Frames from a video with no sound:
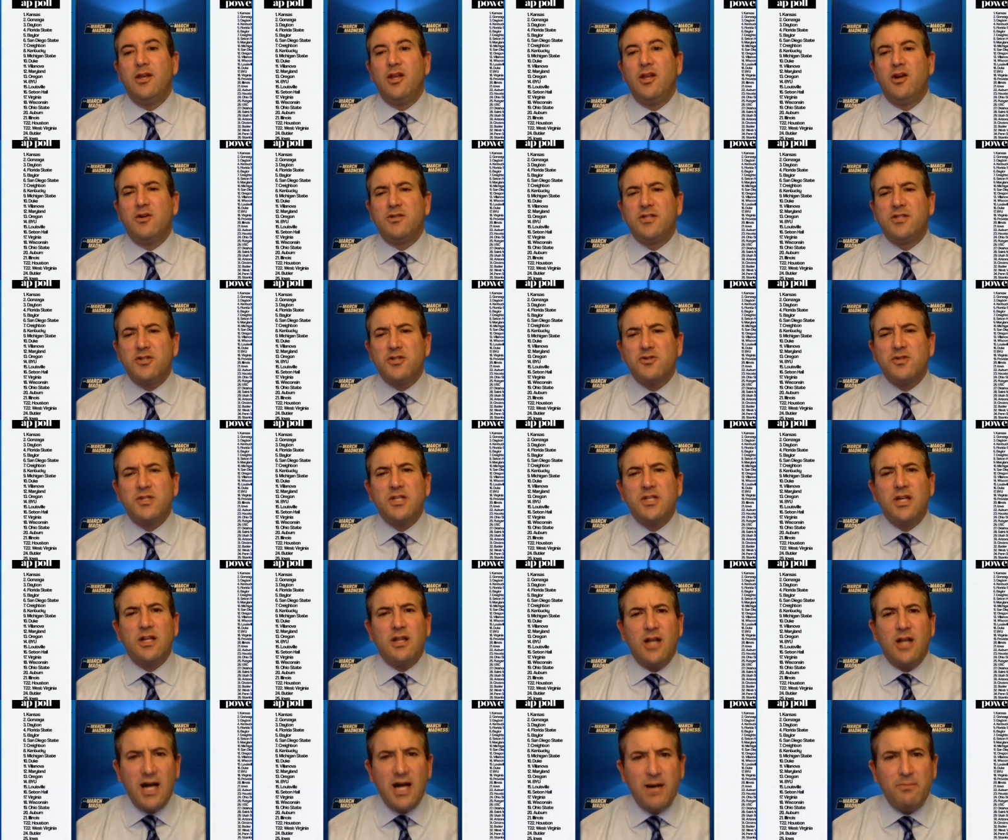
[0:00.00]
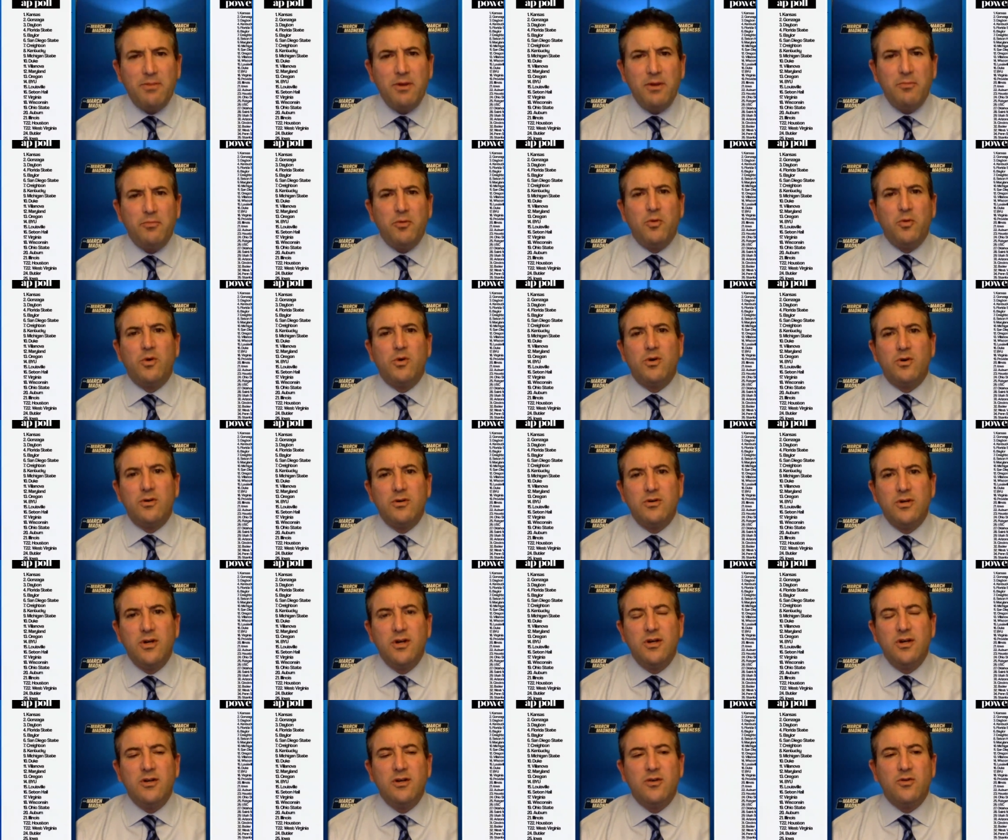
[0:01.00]
you know, it's interesting. A lot of people
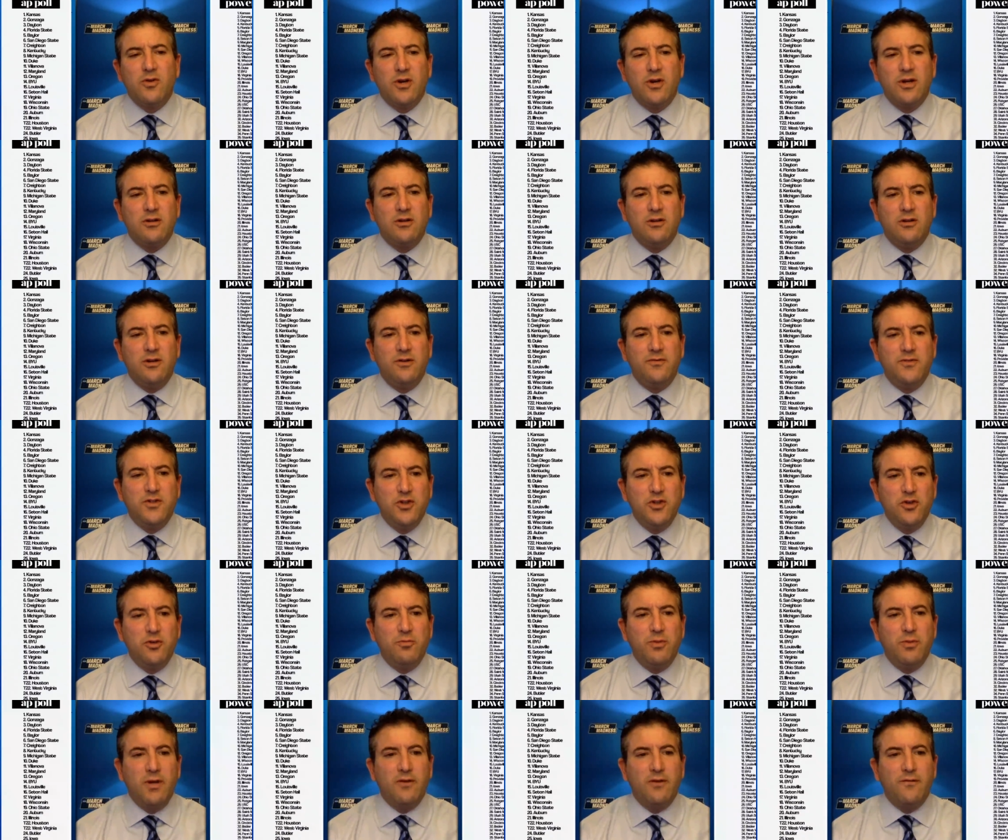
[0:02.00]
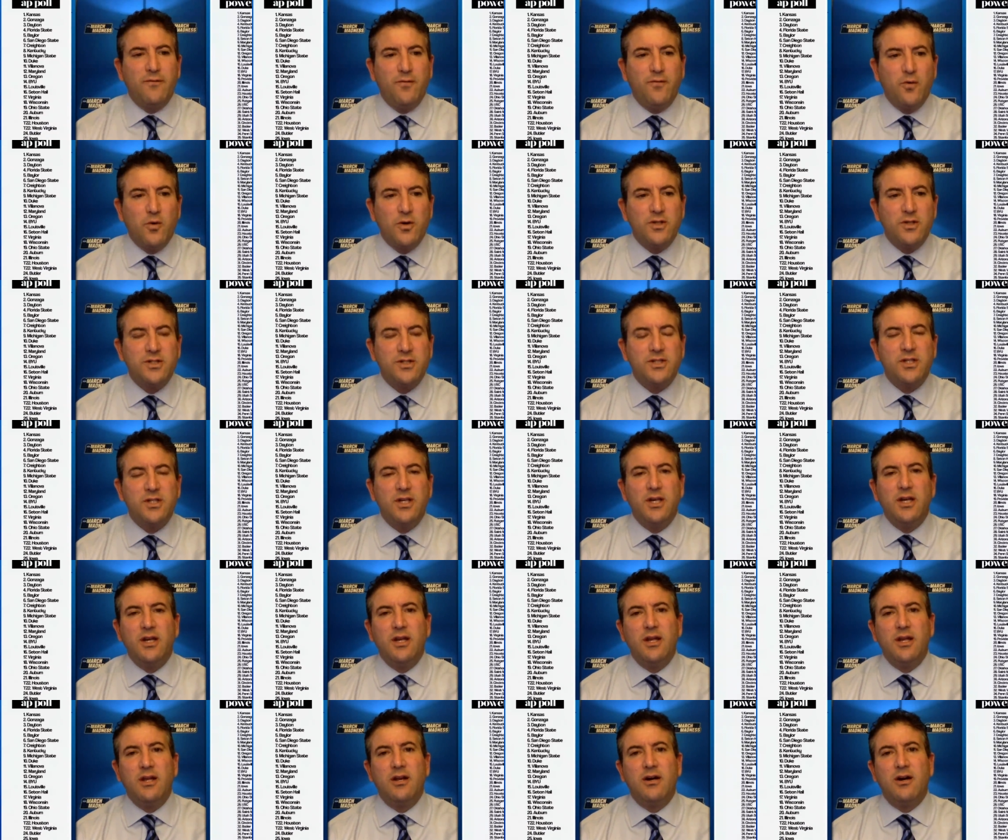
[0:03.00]
were critical of Duke being a four
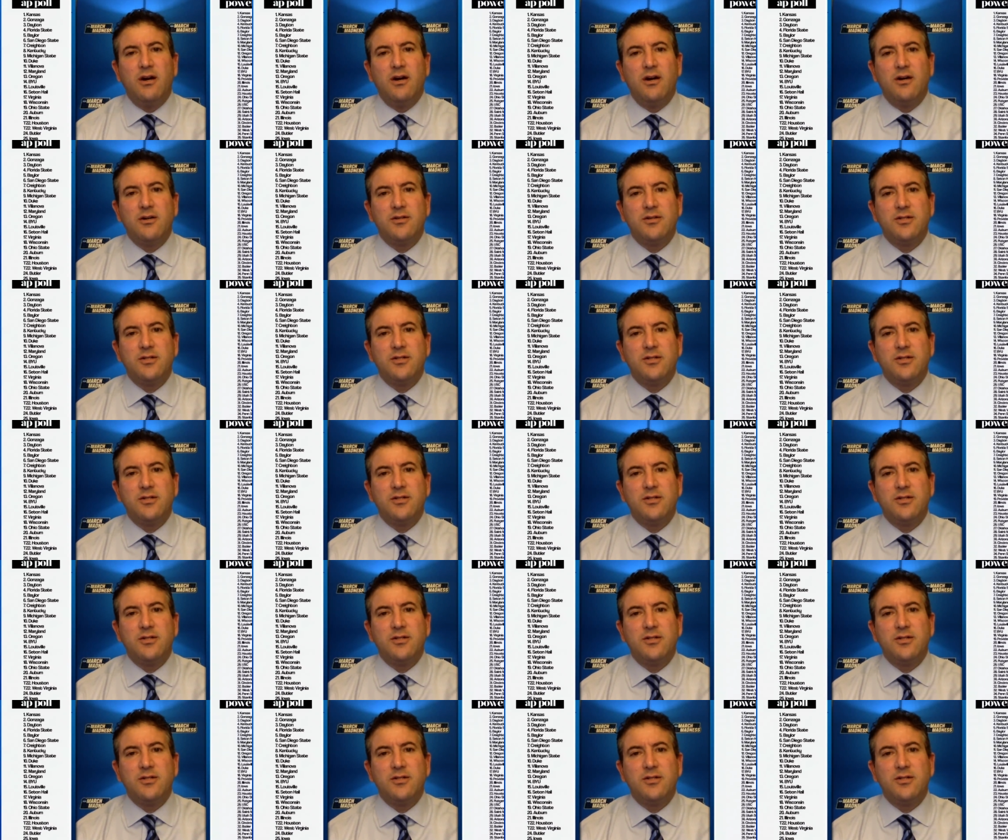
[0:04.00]
seed in our